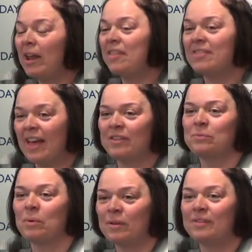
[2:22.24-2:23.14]
and I think that's
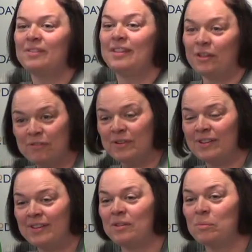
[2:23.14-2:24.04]
what's
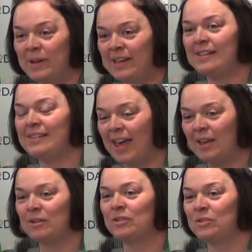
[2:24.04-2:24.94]
different, is that we
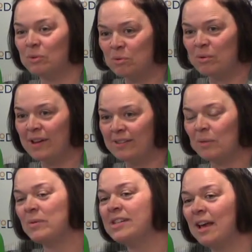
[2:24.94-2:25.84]
tell stories,
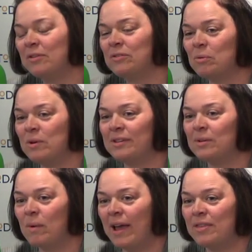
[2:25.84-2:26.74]
and we tell stories in a
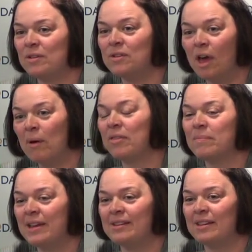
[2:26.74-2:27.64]
way that no other
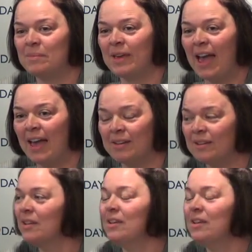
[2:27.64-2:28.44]
medium can.